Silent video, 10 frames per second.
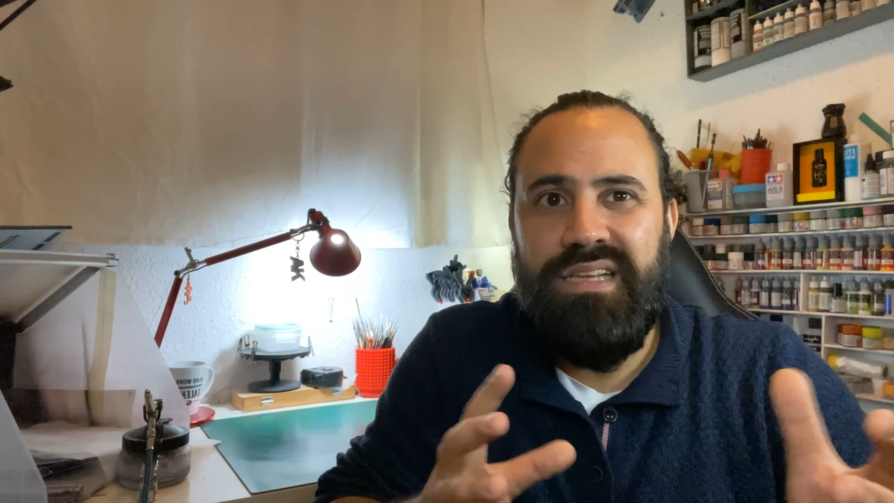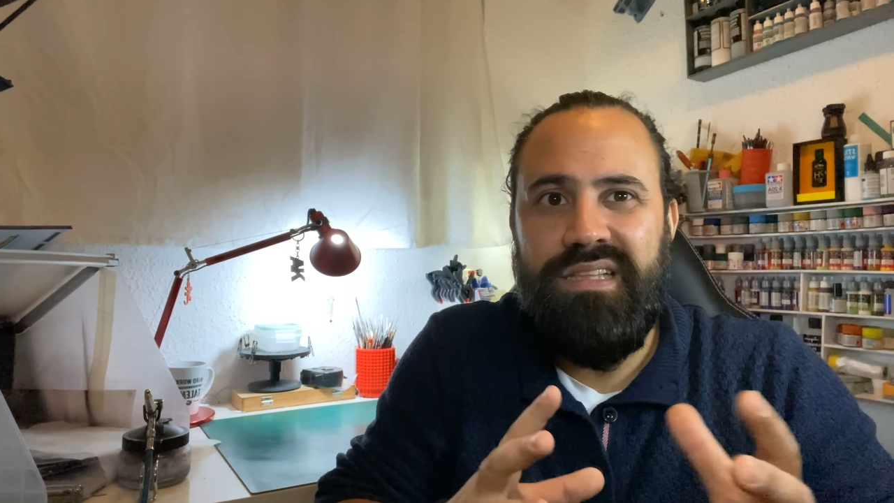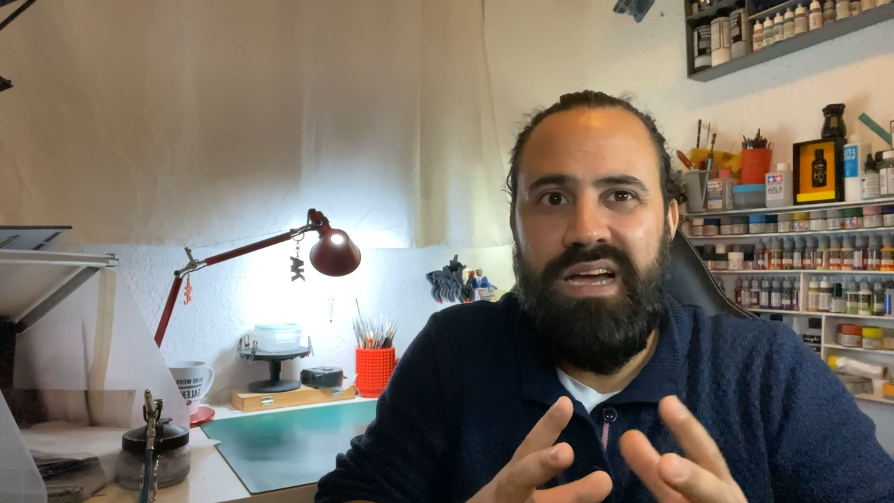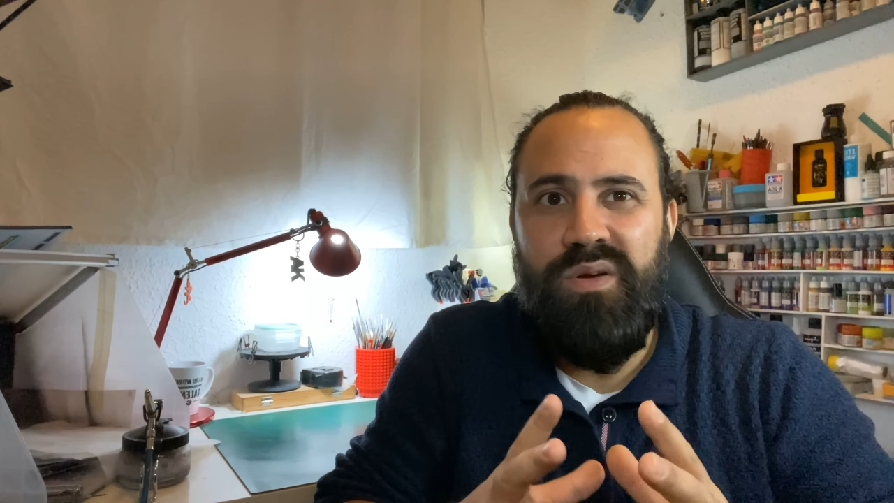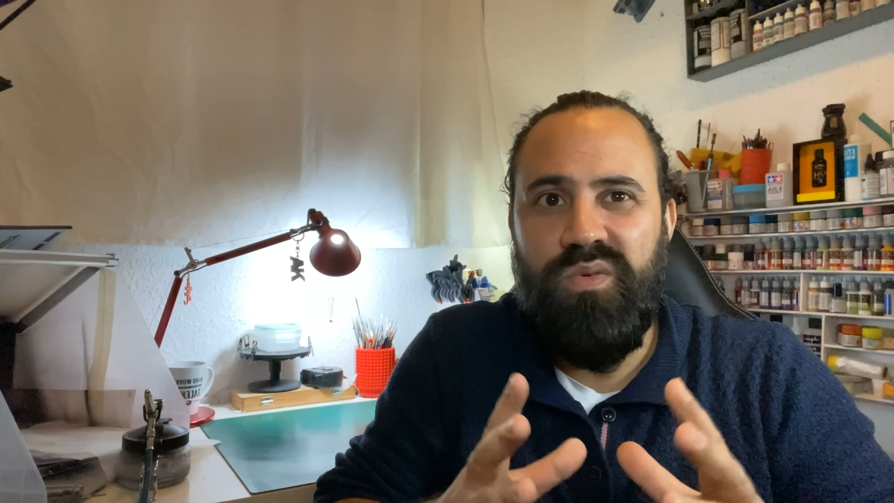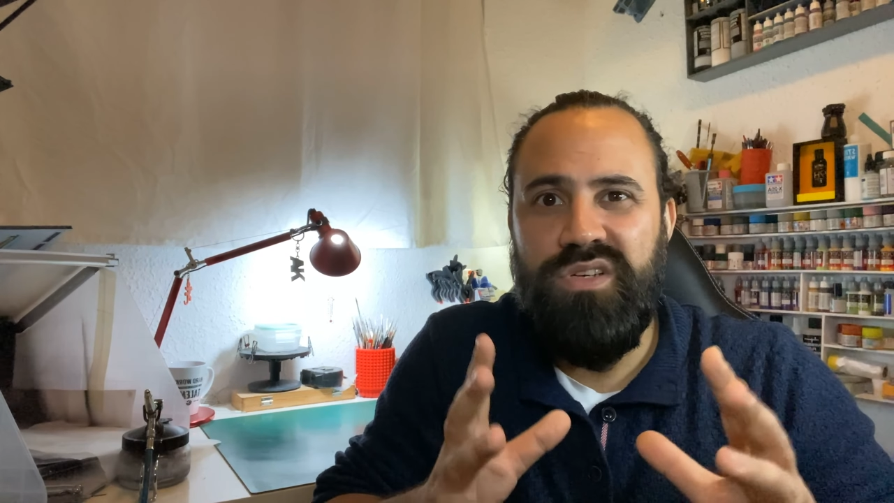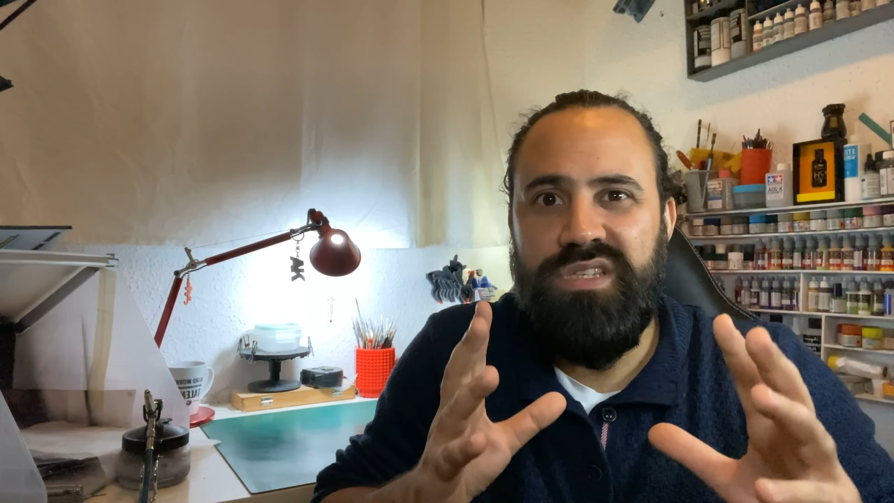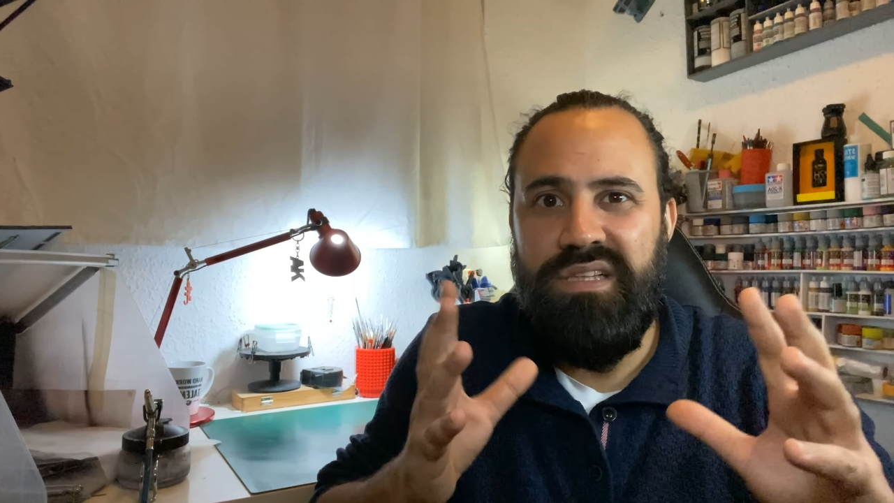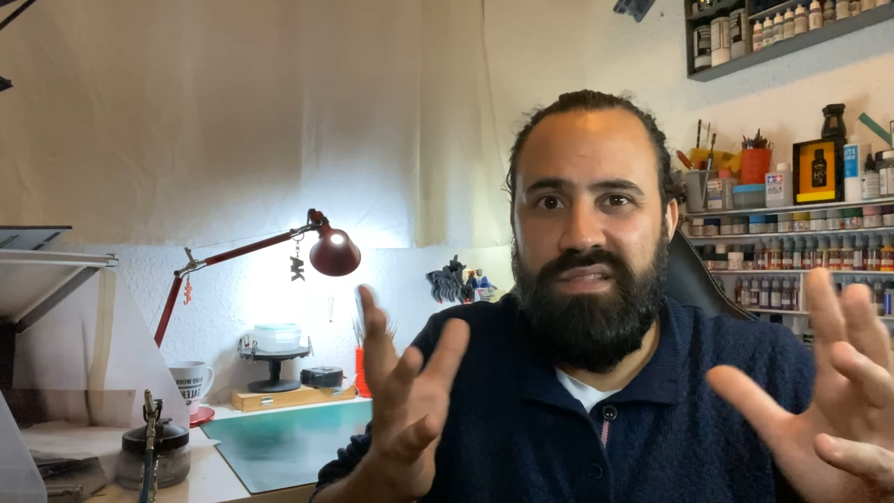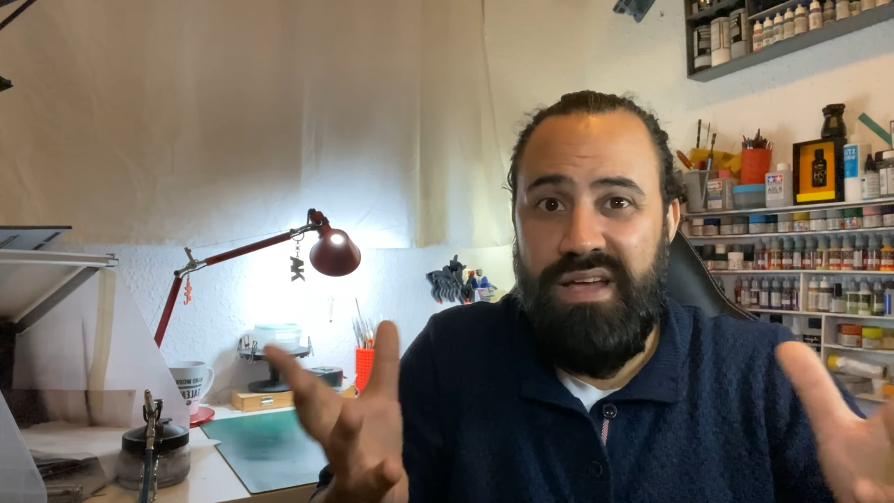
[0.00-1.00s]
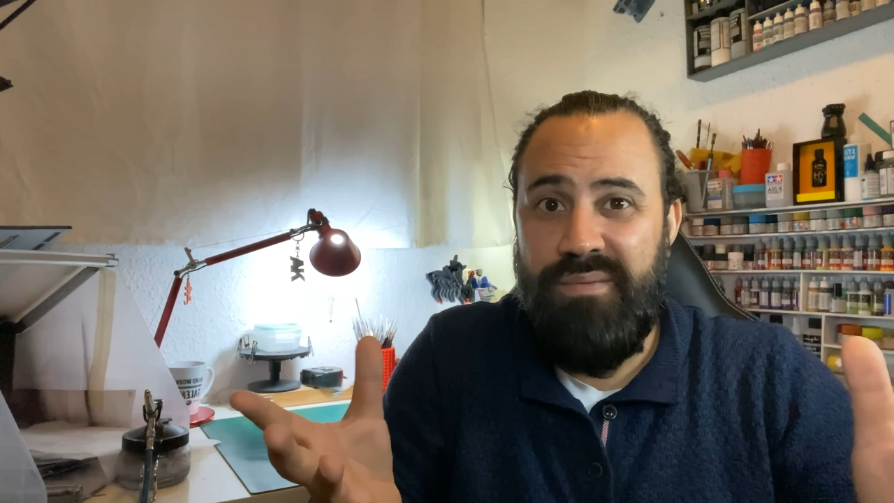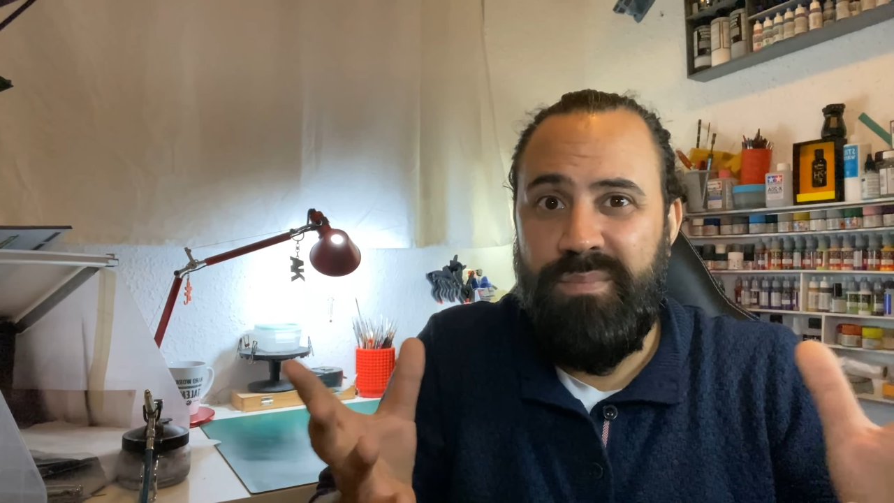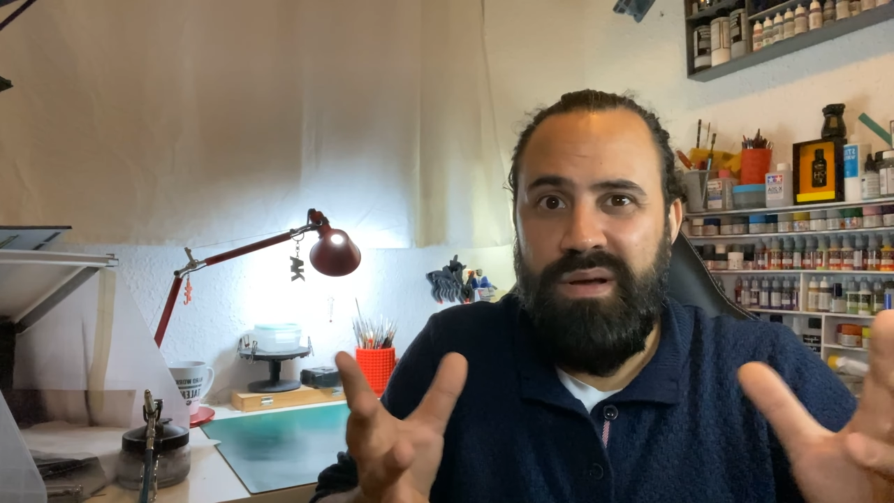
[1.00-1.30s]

that I was in depth